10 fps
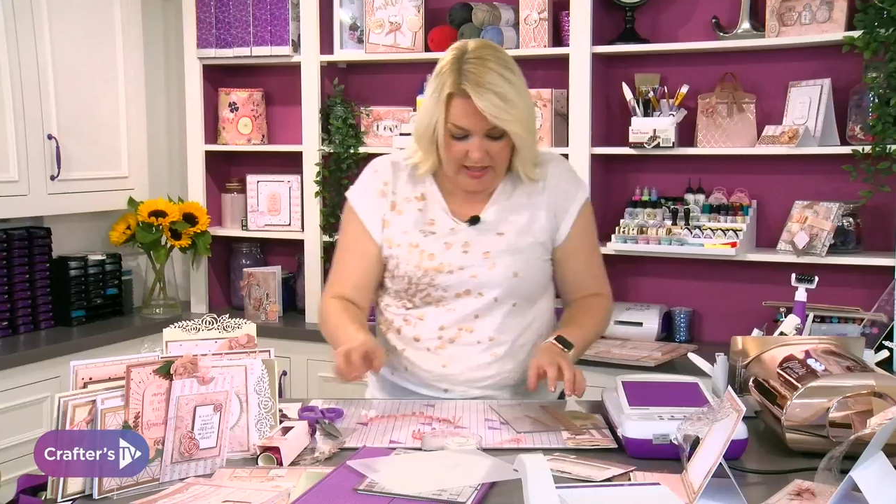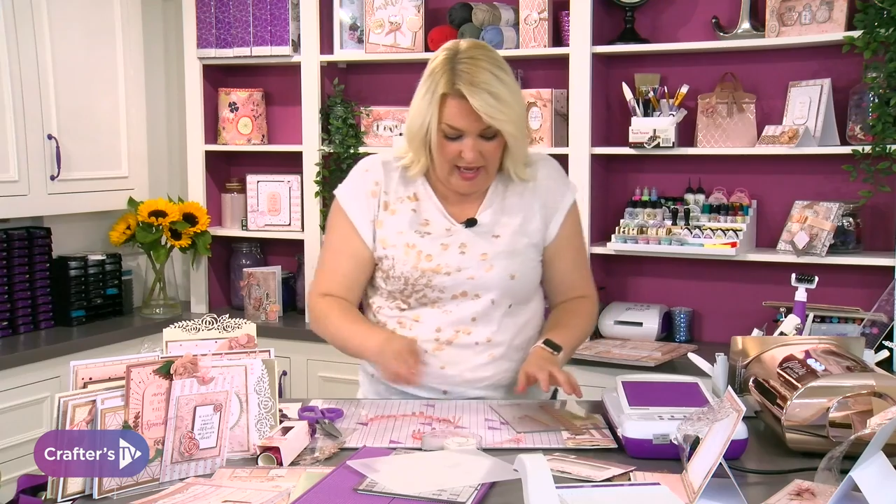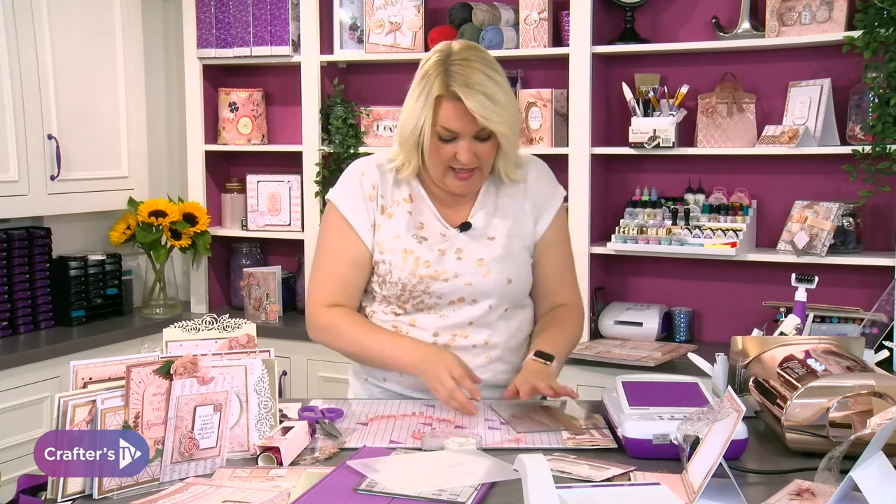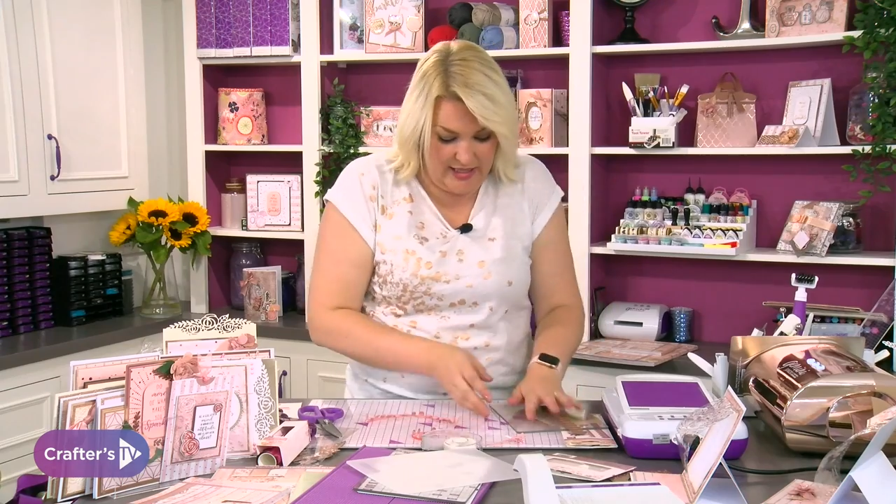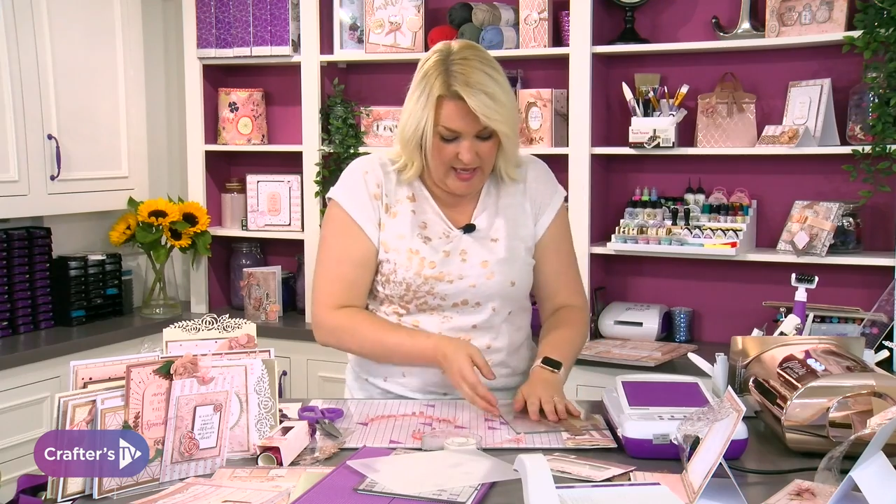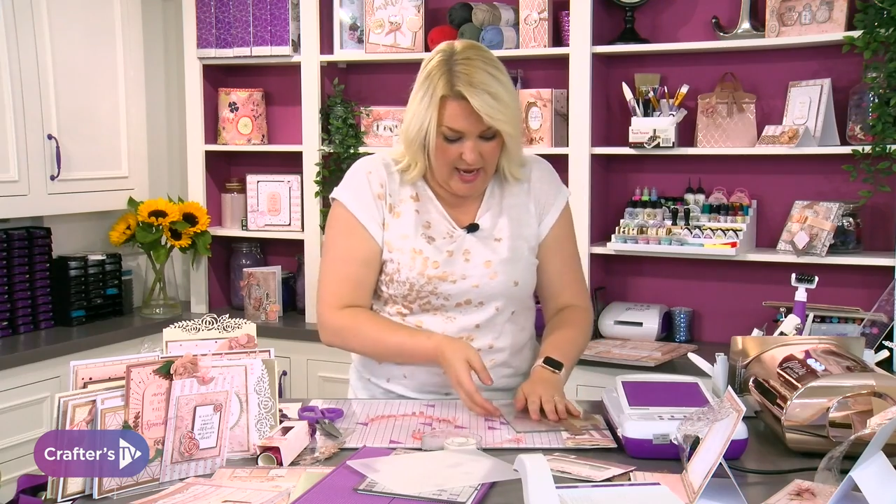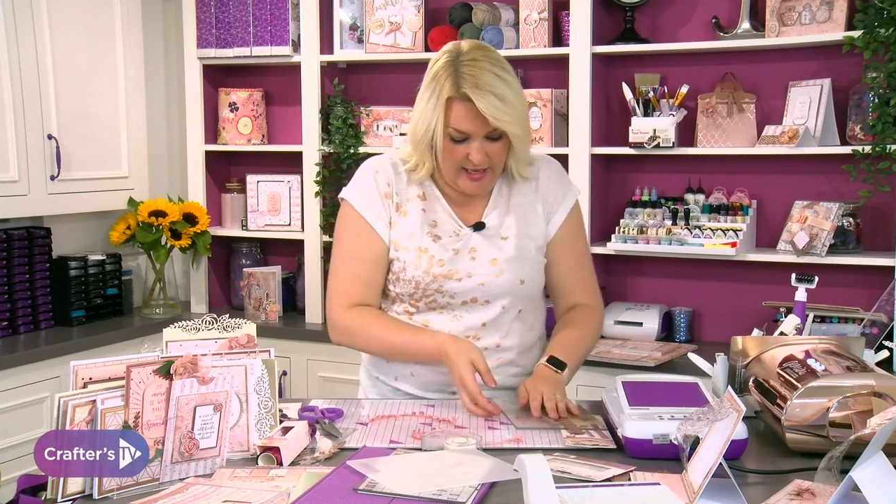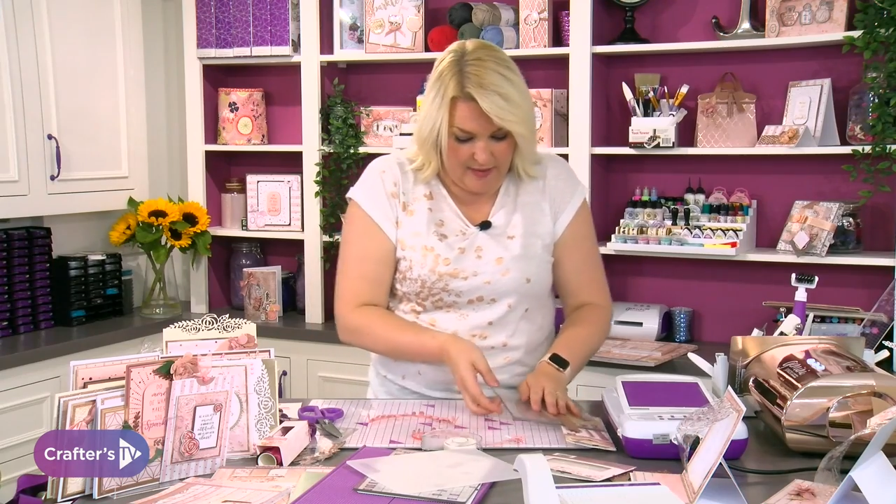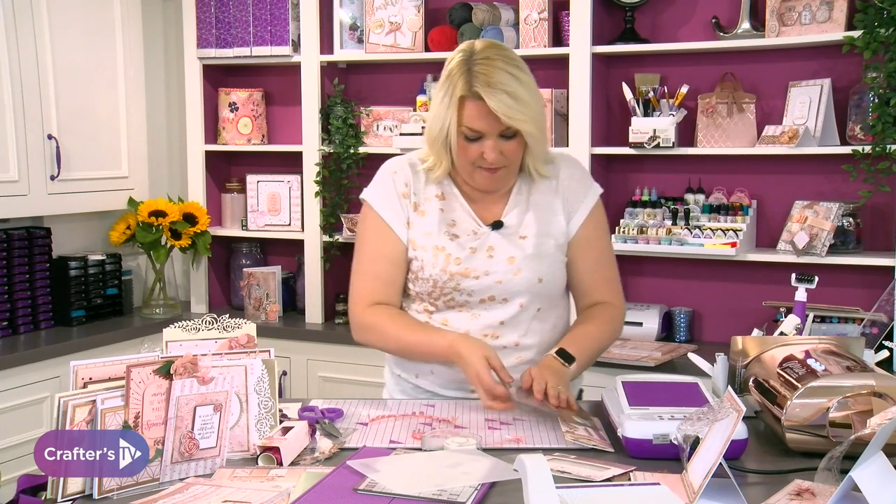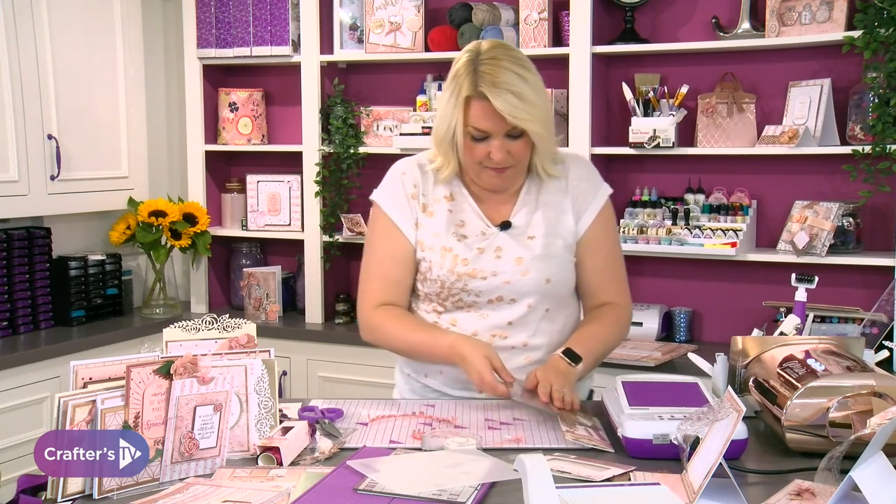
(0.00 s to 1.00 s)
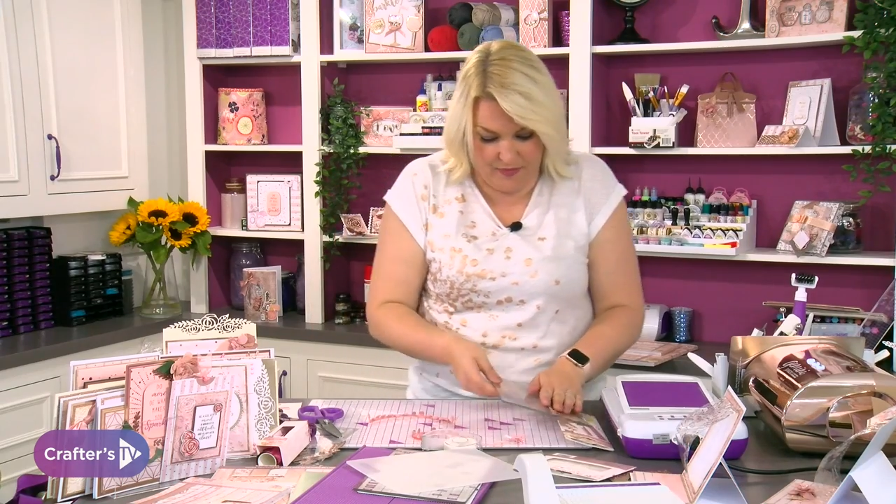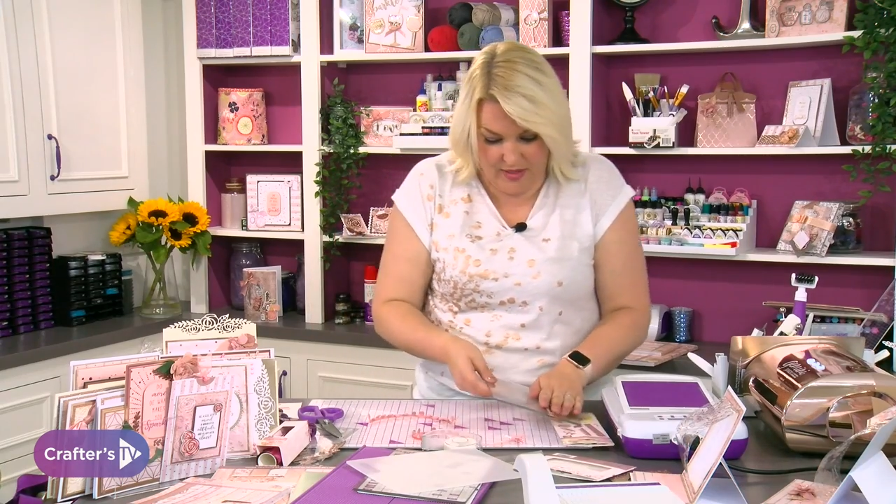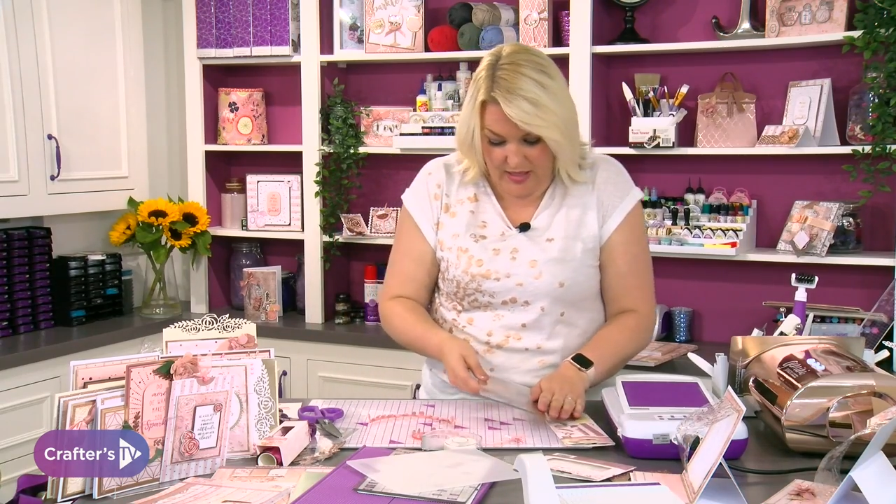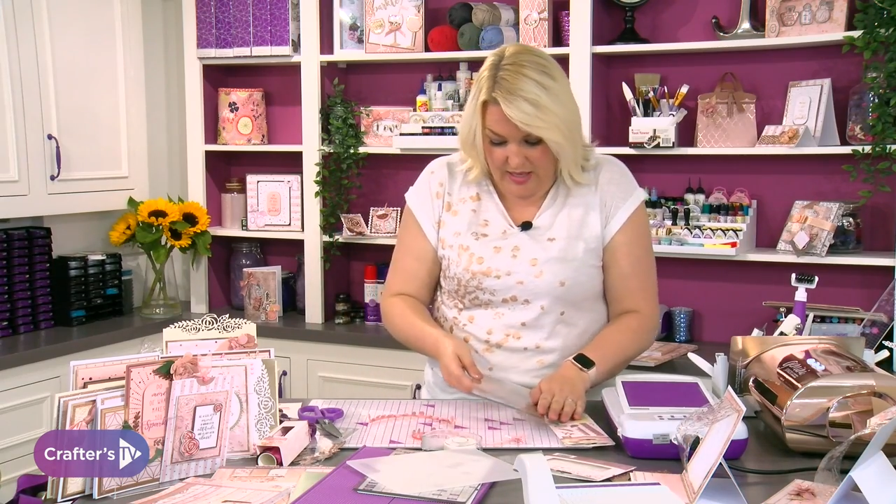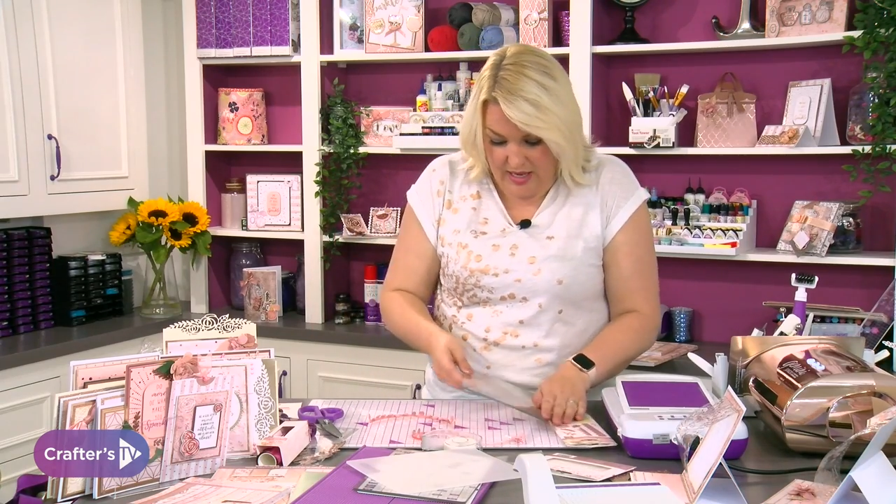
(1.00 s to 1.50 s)
against the iron.
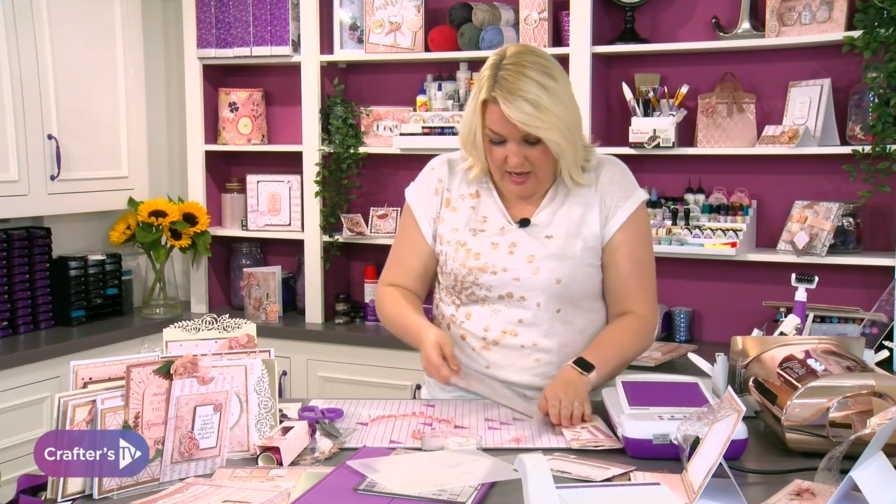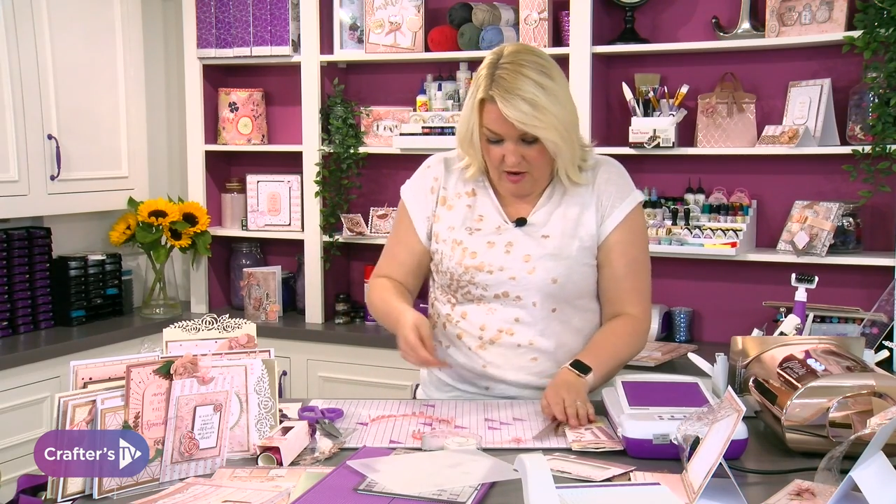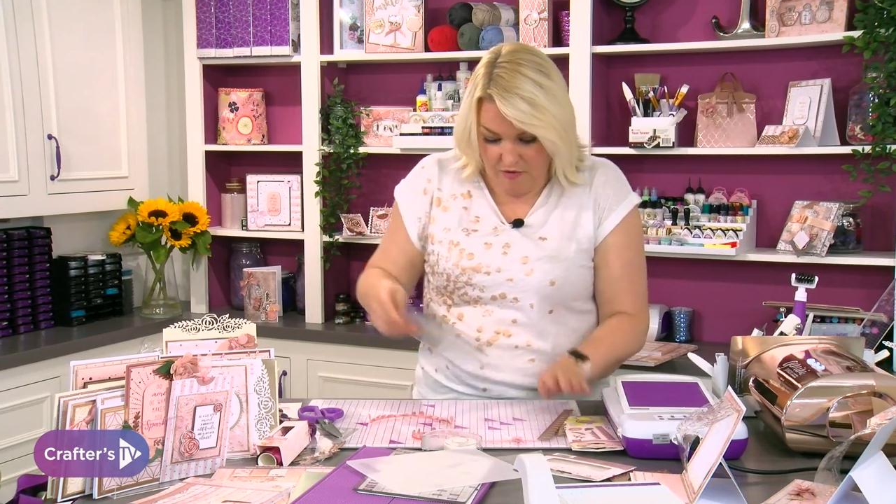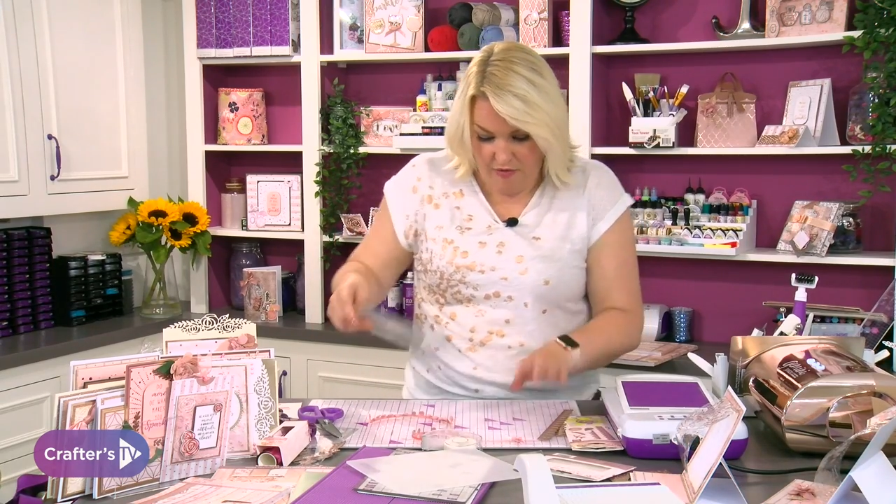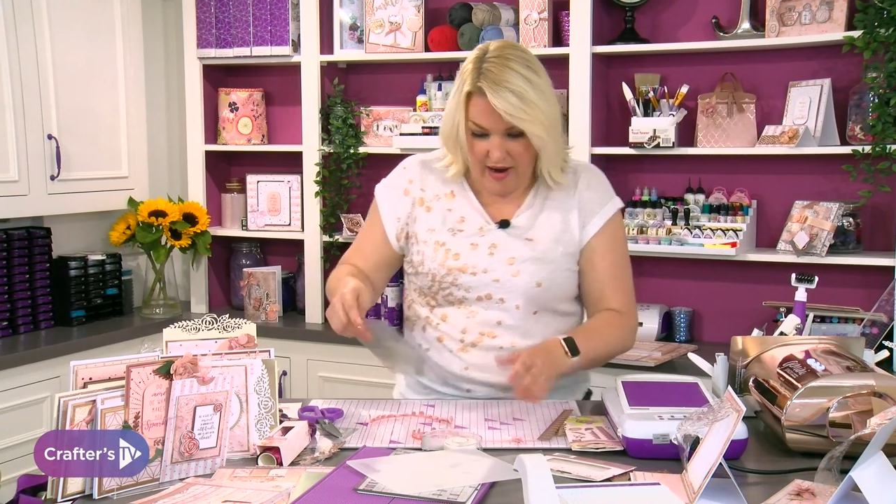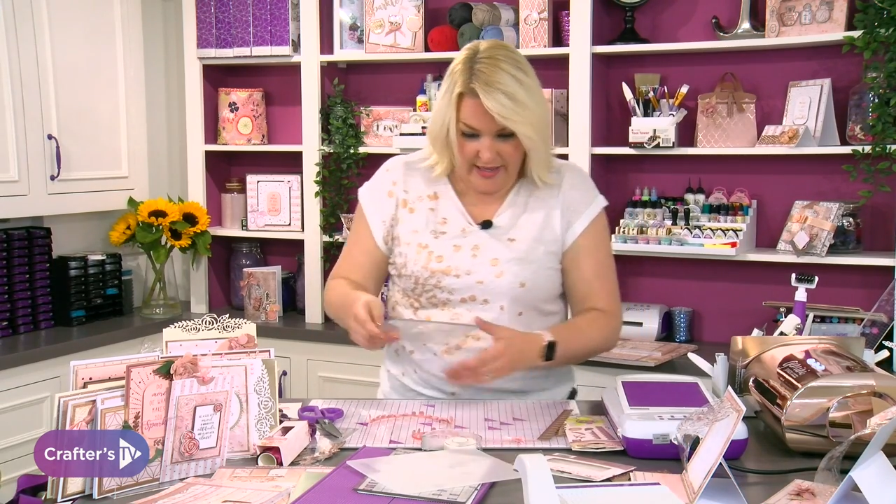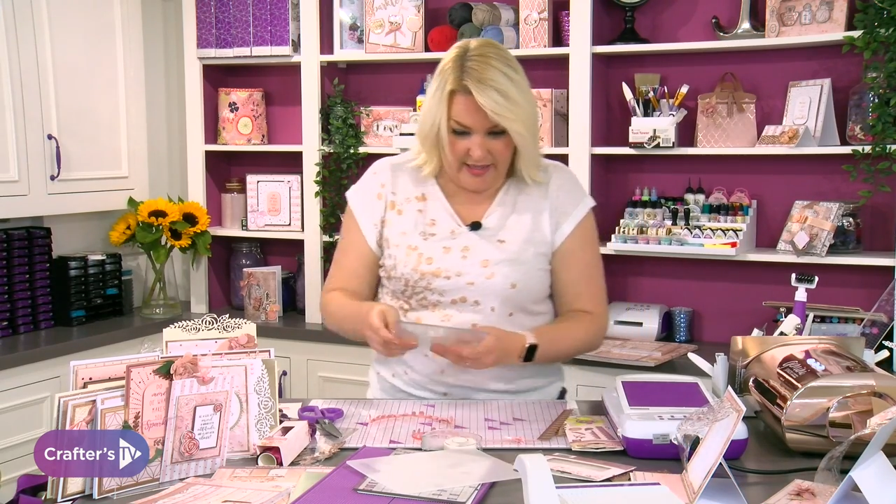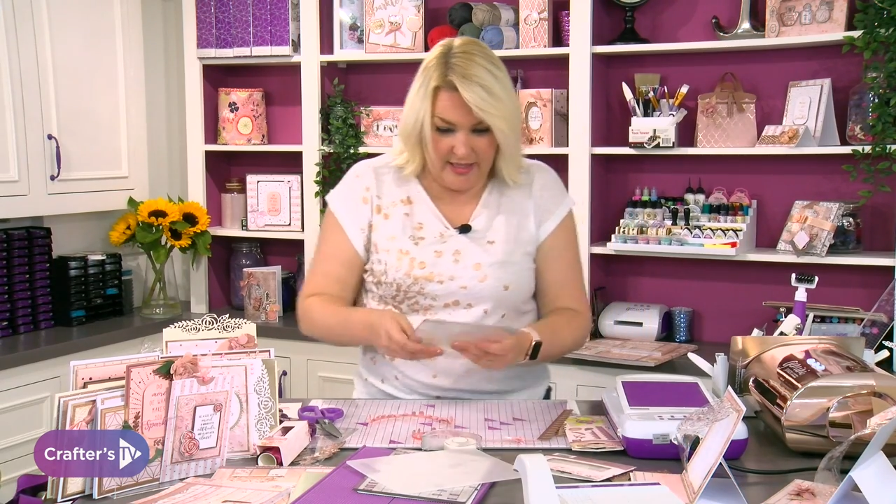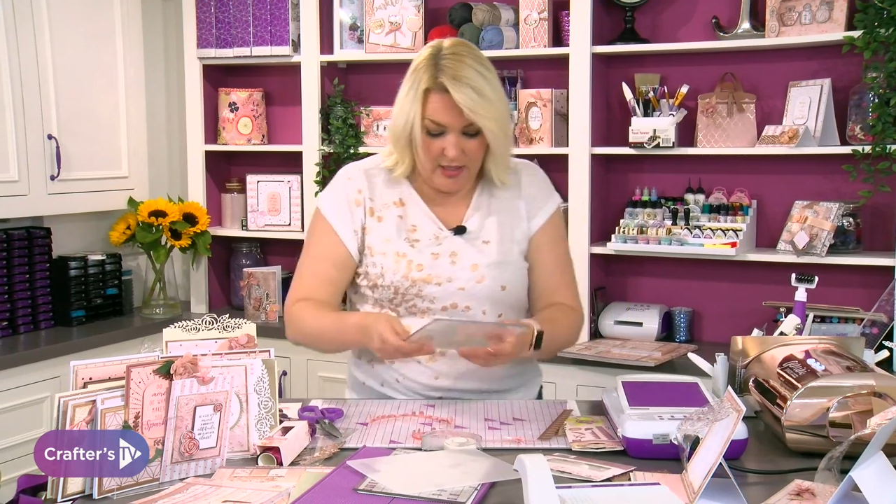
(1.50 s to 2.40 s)
Right,